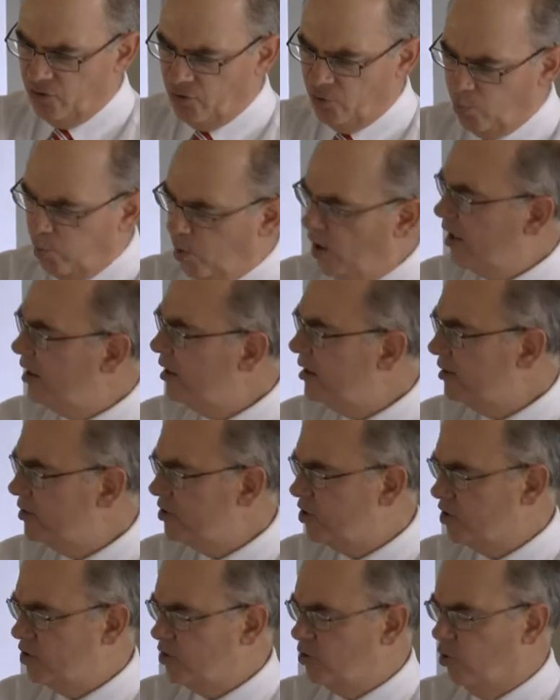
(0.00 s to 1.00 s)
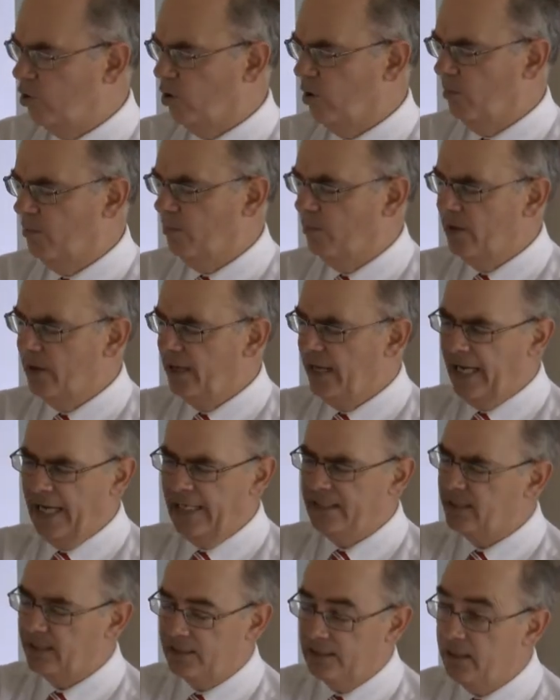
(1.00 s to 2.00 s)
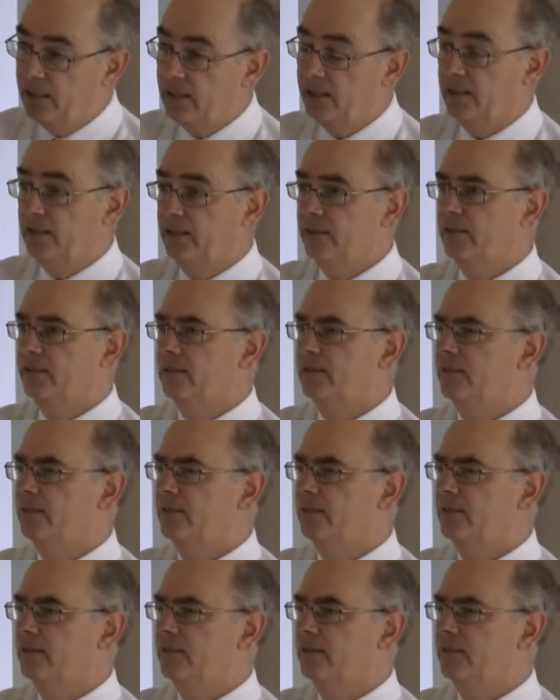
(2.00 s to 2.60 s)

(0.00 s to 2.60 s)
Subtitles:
the wild storm and at night.